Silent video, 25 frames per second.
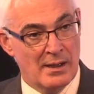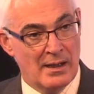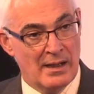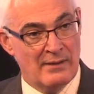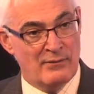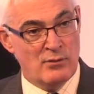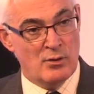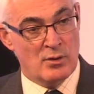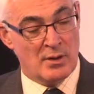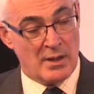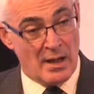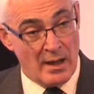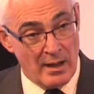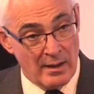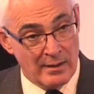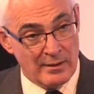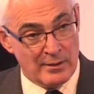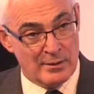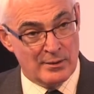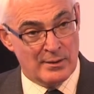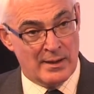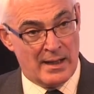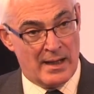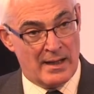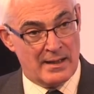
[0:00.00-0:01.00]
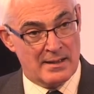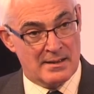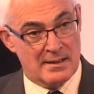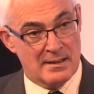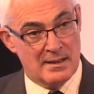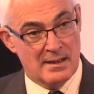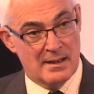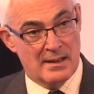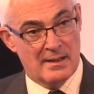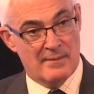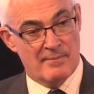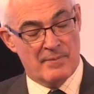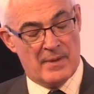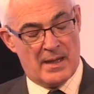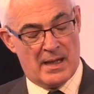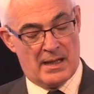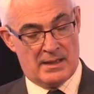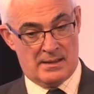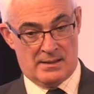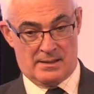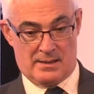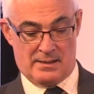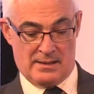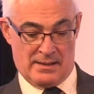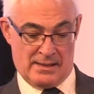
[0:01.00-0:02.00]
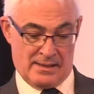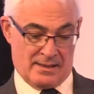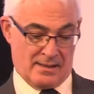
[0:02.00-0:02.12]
If you can't do that, and